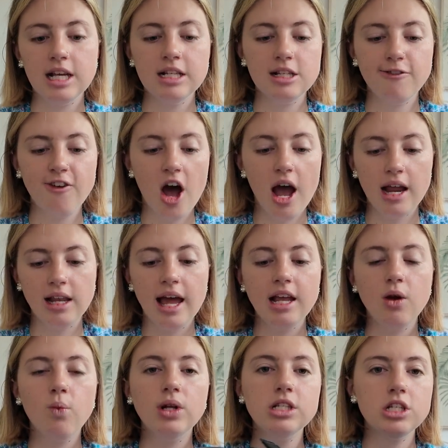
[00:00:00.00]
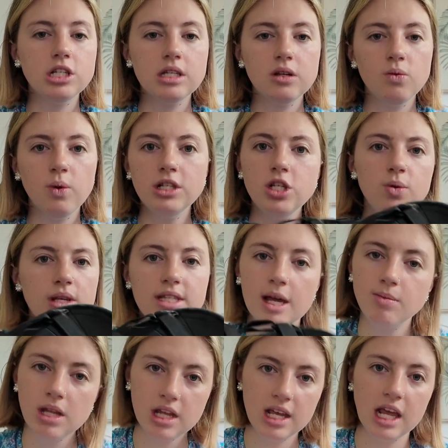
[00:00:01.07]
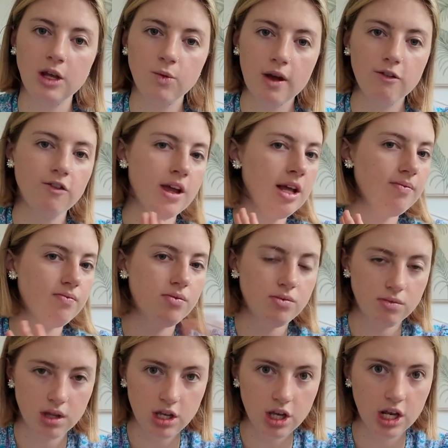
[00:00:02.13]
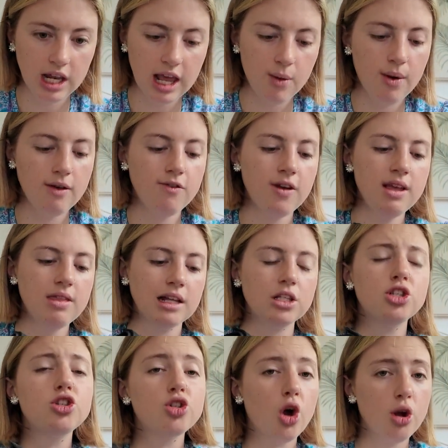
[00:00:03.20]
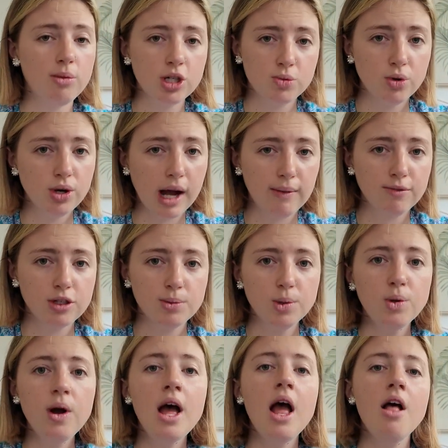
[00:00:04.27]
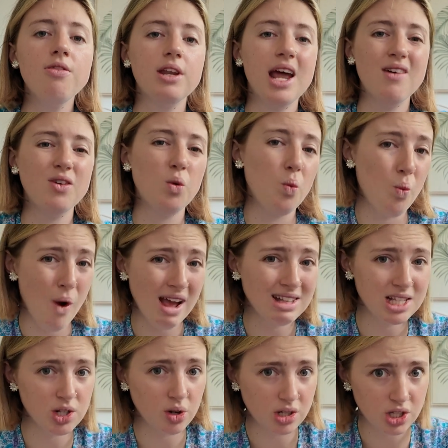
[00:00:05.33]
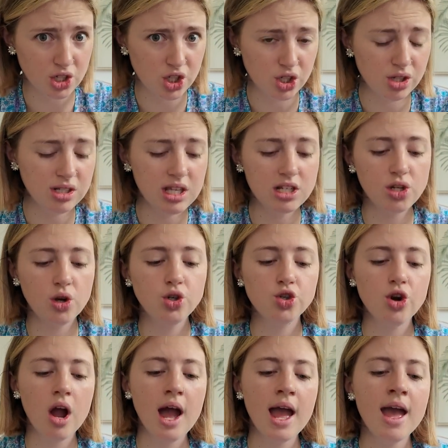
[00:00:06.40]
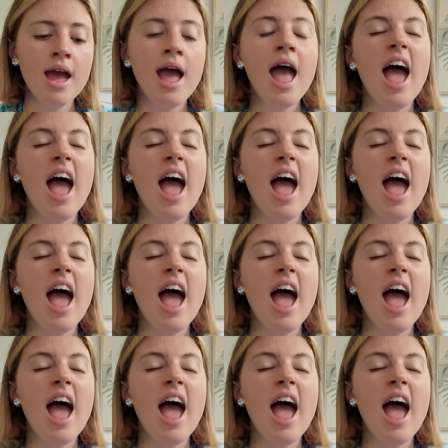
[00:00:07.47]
It's fine. Like once you accept that you're getting wet feet, you're going to get wet feet. That's so much more comfortable than having wet socks and shoes that don't dry.